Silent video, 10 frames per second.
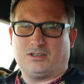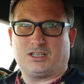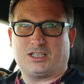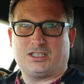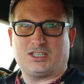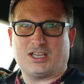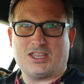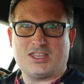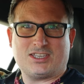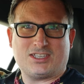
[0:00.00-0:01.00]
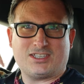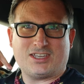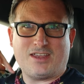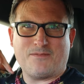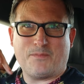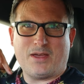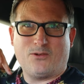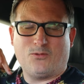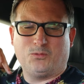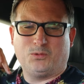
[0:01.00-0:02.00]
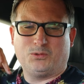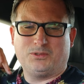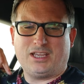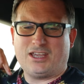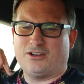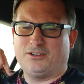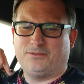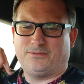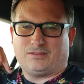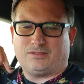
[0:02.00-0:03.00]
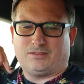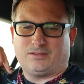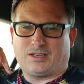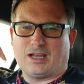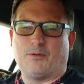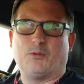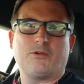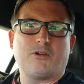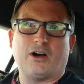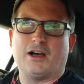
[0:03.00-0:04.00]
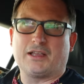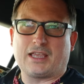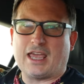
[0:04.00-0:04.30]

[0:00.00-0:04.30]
I can turn the seatbelt warning off. Come on, we've got to